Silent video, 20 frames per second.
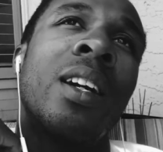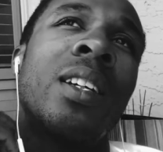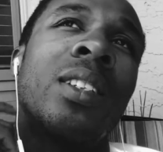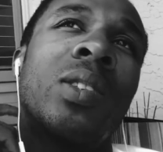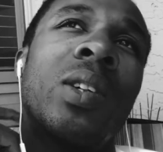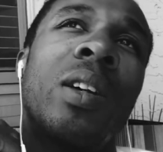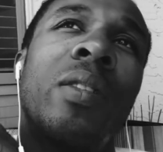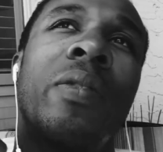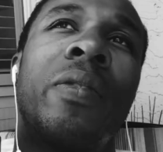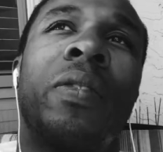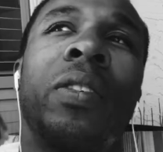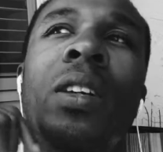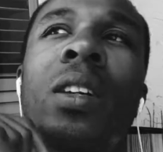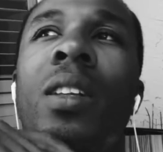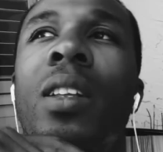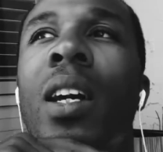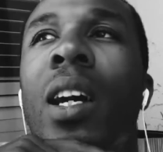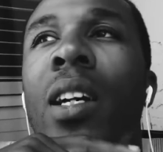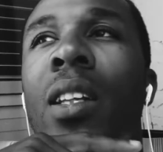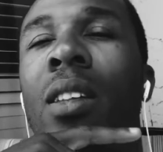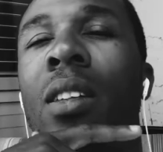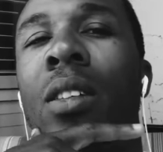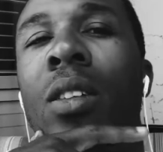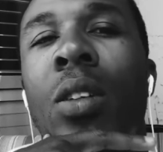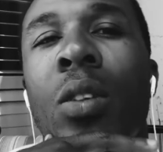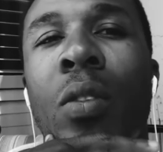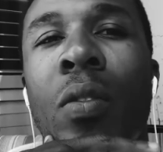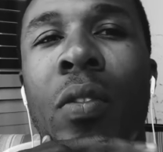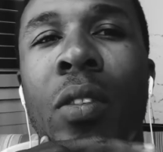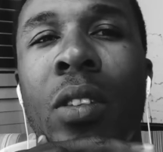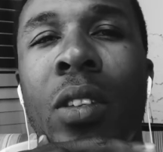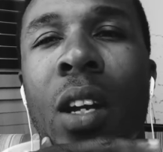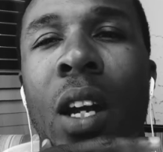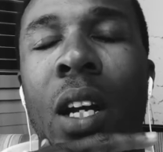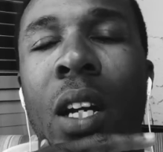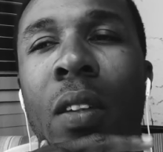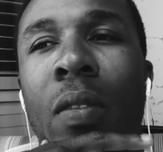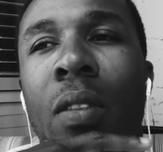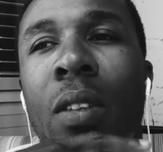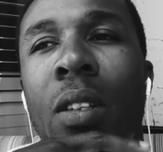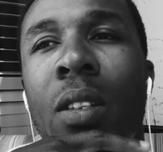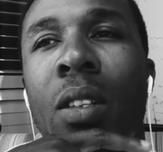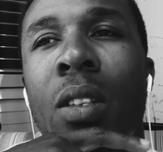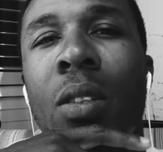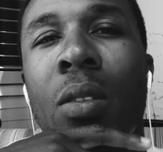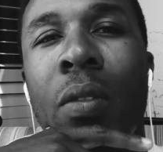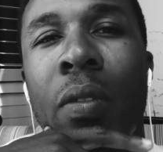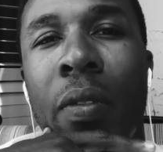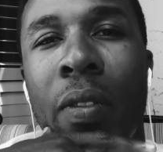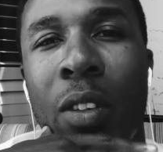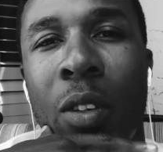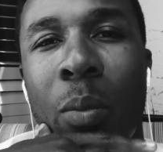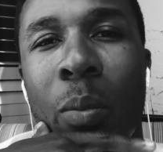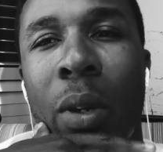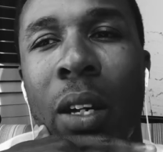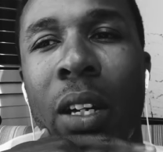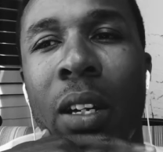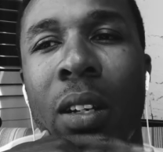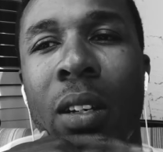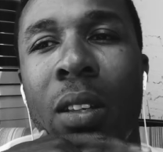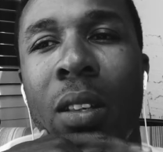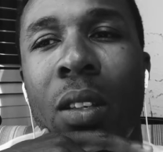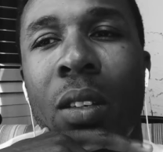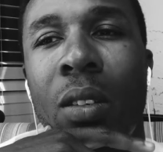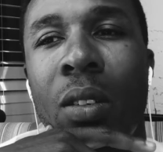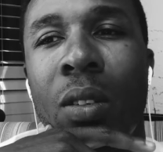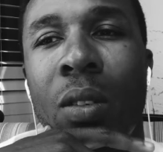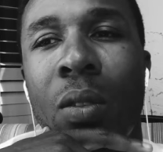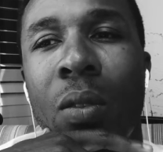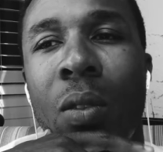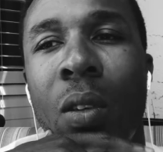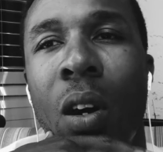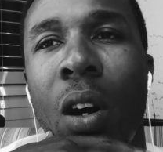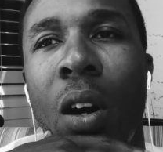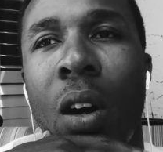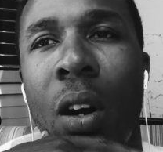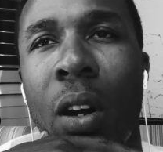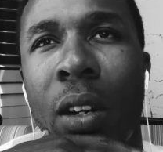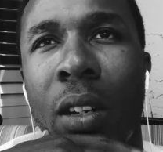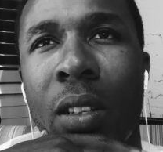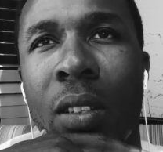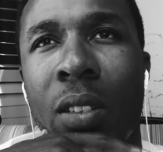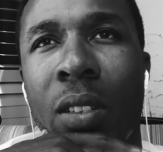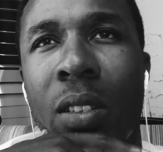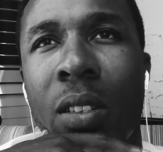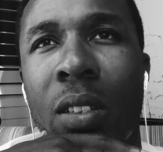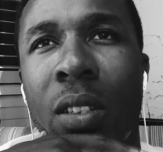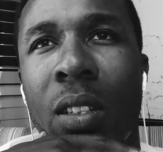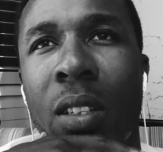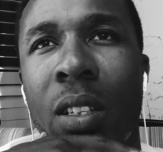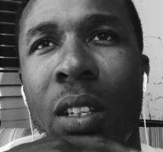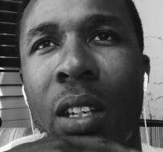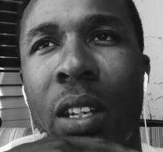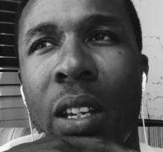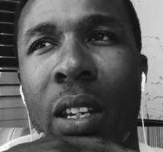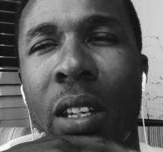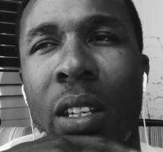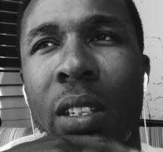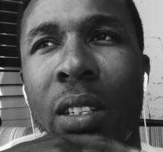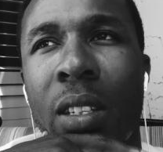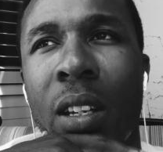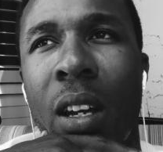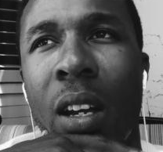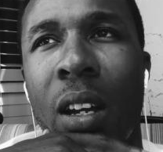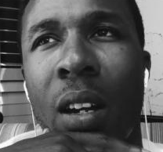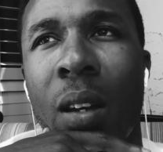So I feel like the new photographer, the new filmmaker, the new artist is